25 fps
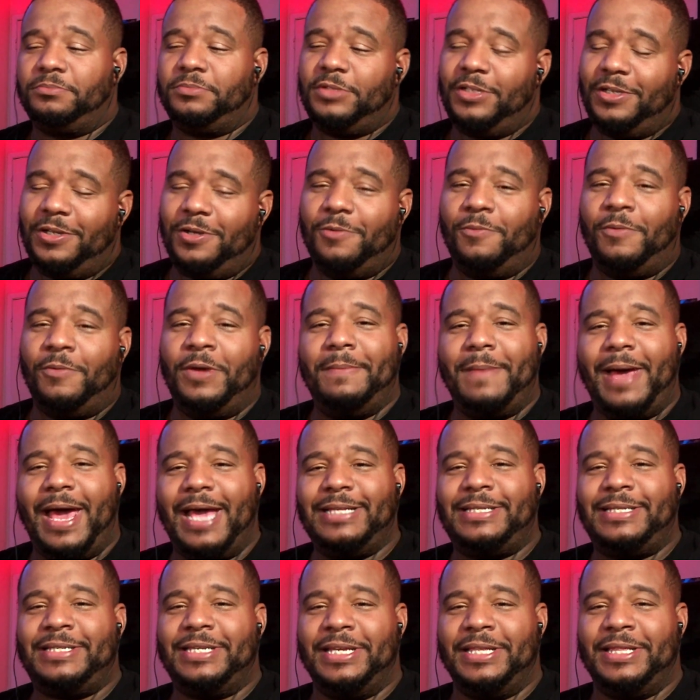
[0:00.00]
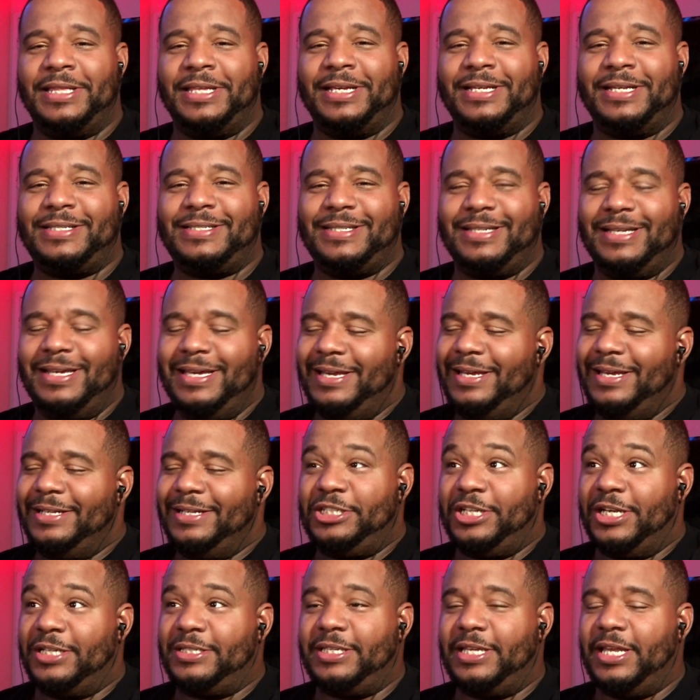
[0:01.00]
we might see this
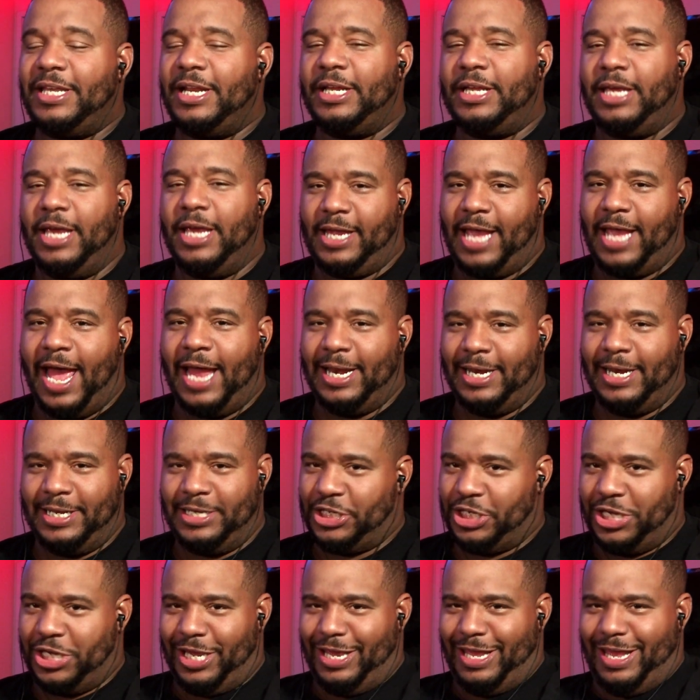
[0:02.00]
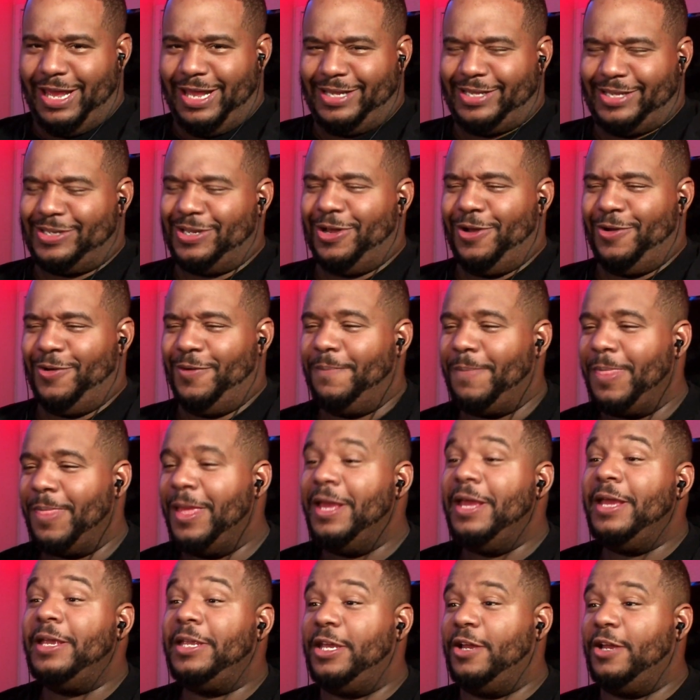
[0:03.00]
just to get a kick out of this shit. So
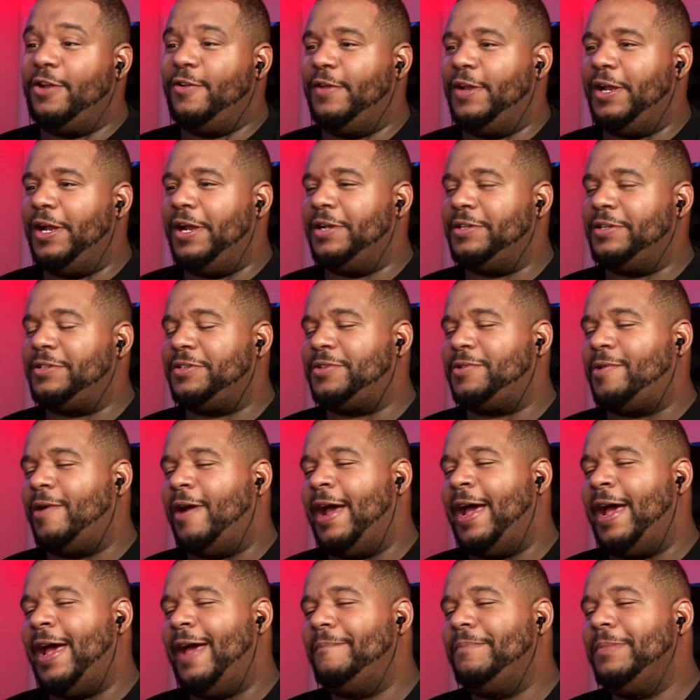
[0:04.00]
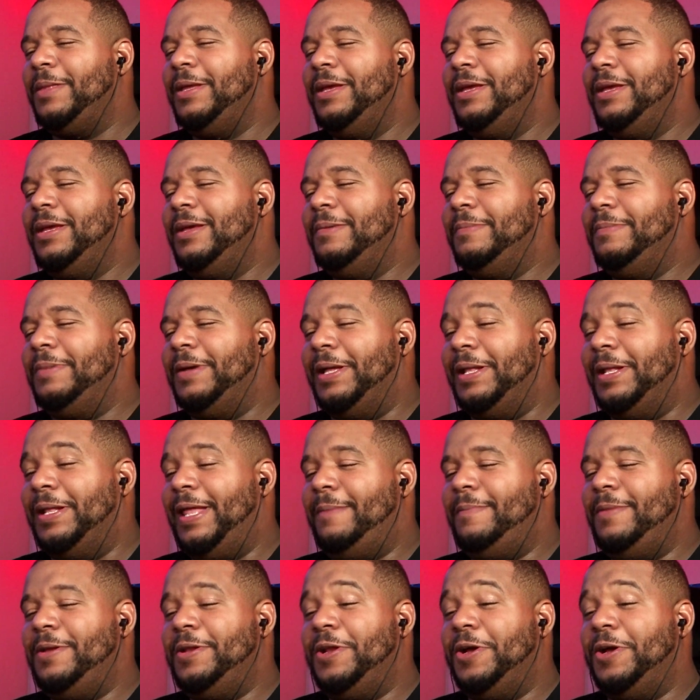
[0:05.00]
get over there and subscribe. But let
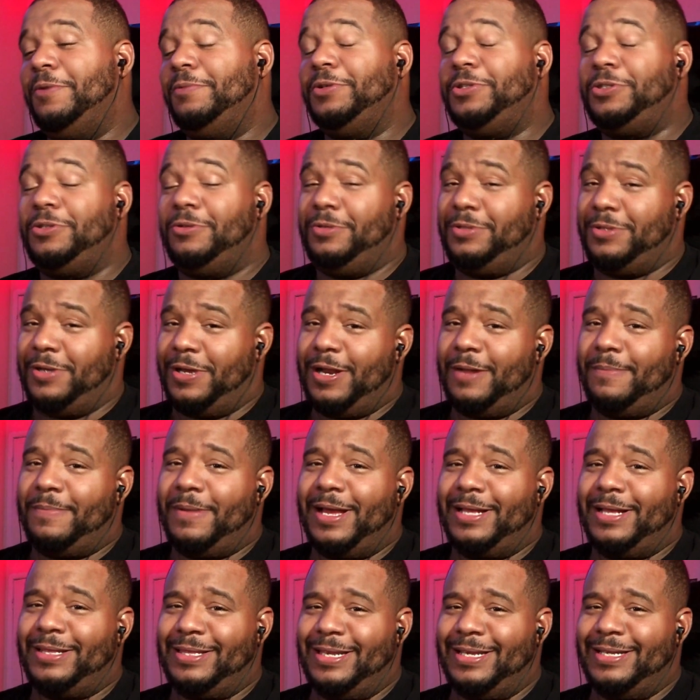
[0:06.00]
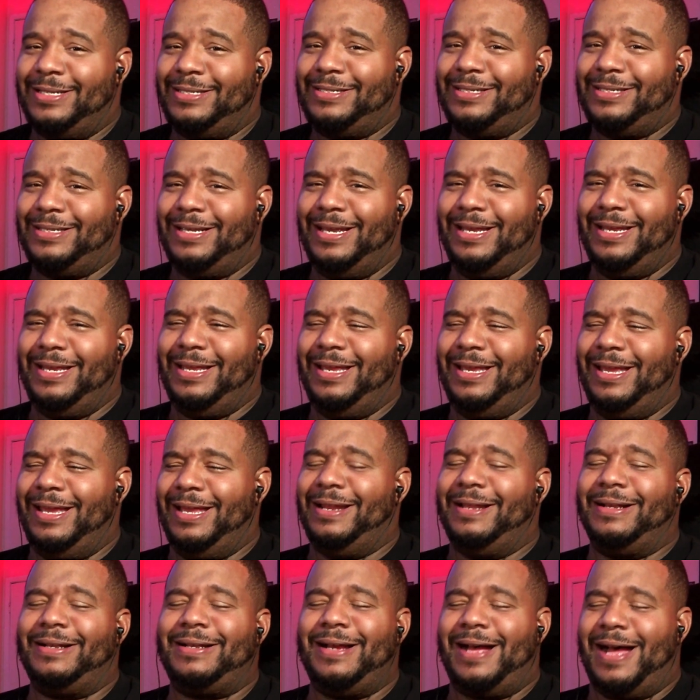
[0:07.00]
me know what you thought about this in
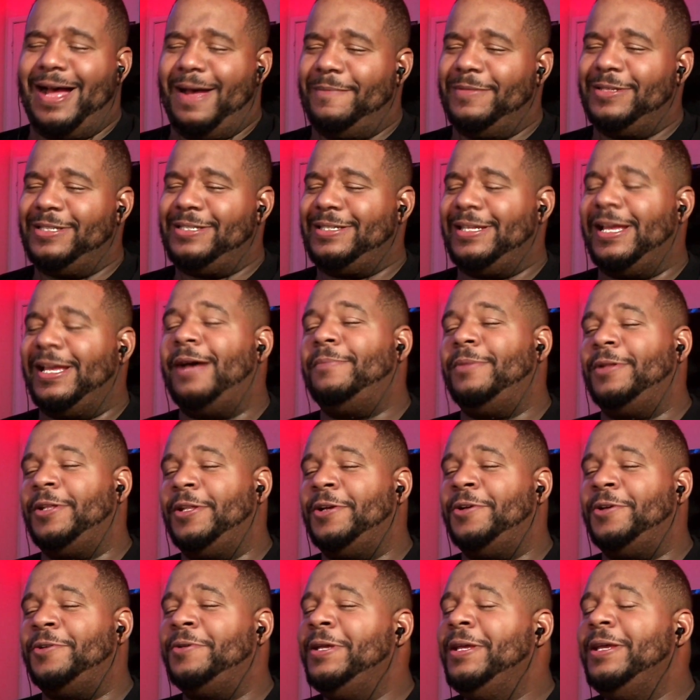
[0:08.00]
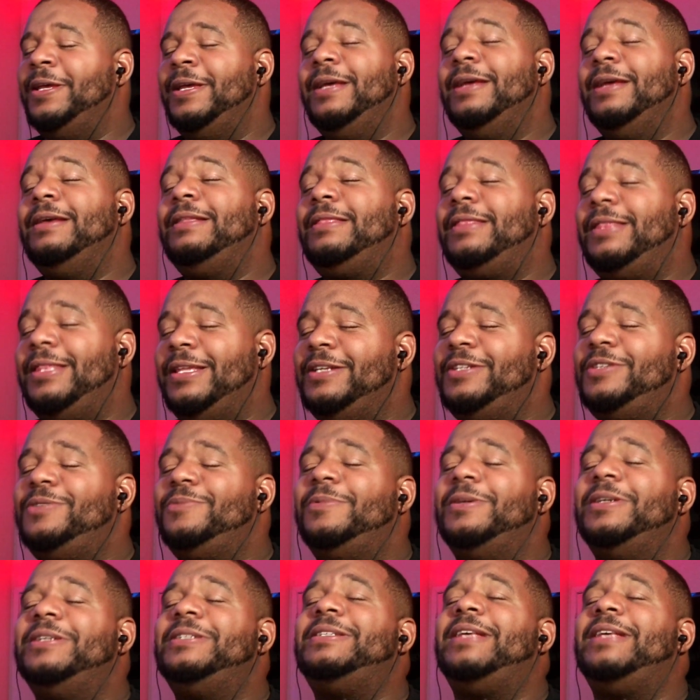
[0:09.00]
the comments down below. This
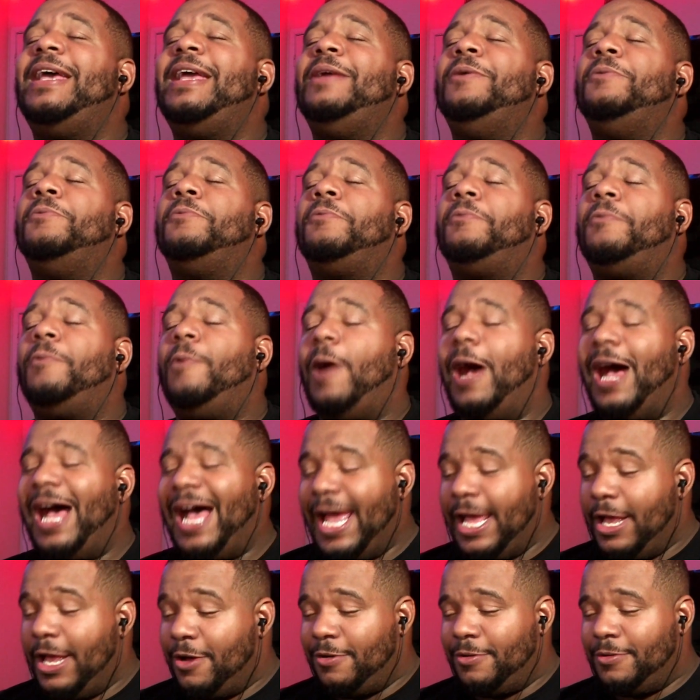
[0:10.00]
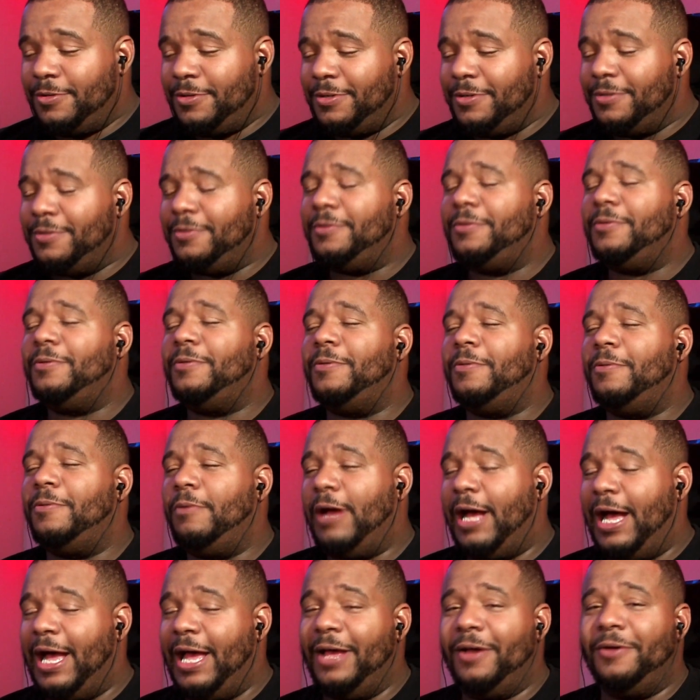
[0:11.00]
was a wild,
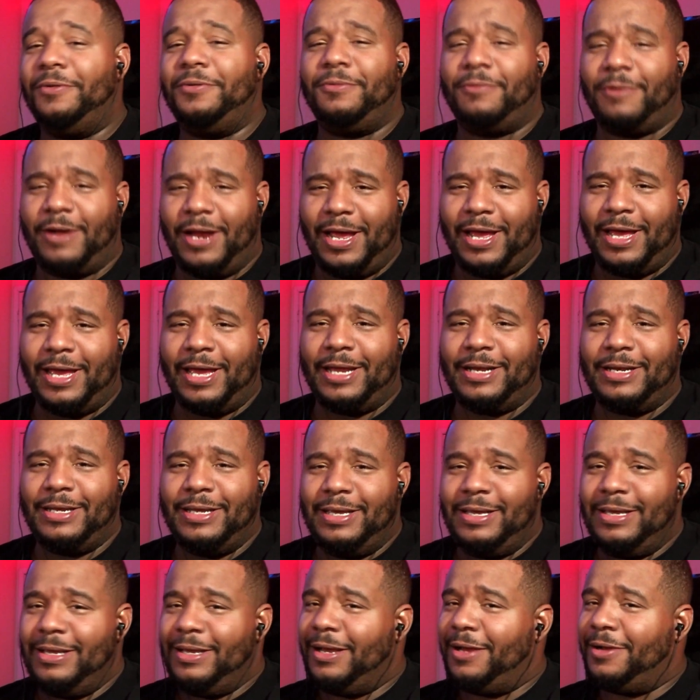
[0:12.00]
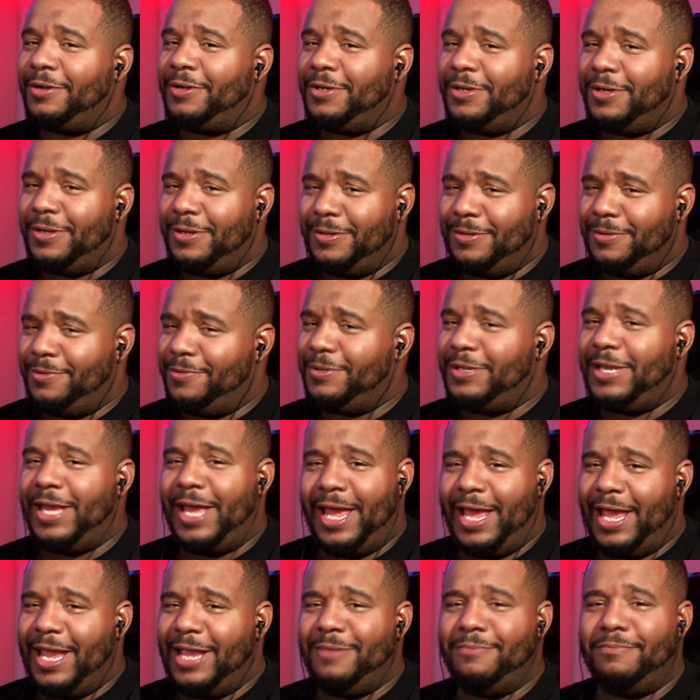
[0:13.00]
wild ride. A
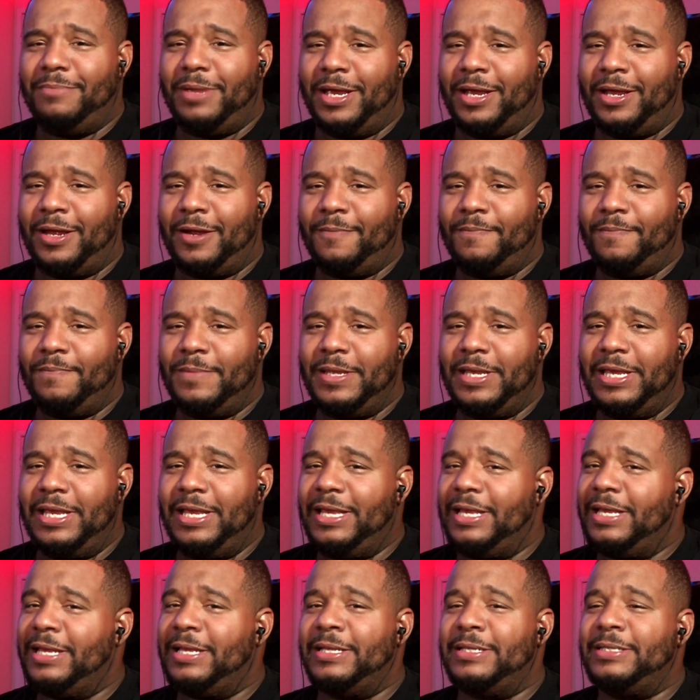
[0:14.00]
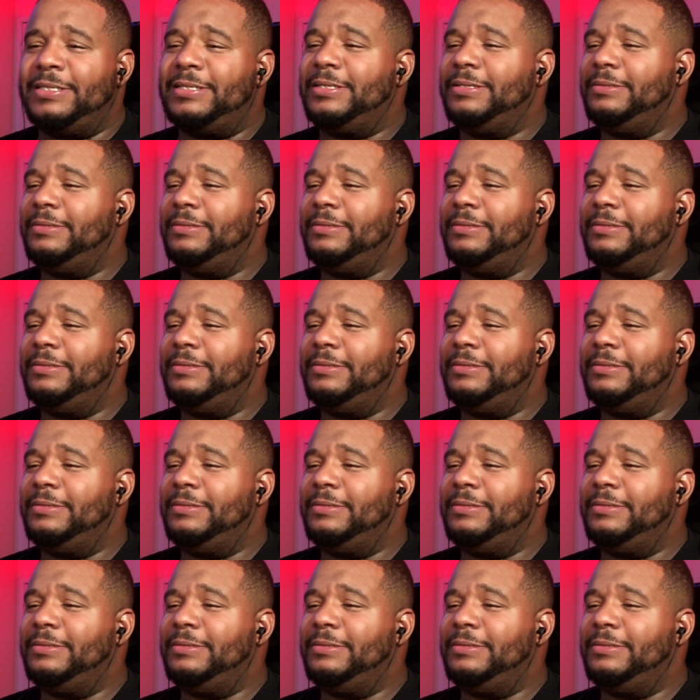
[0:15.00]
cocaine bear. He is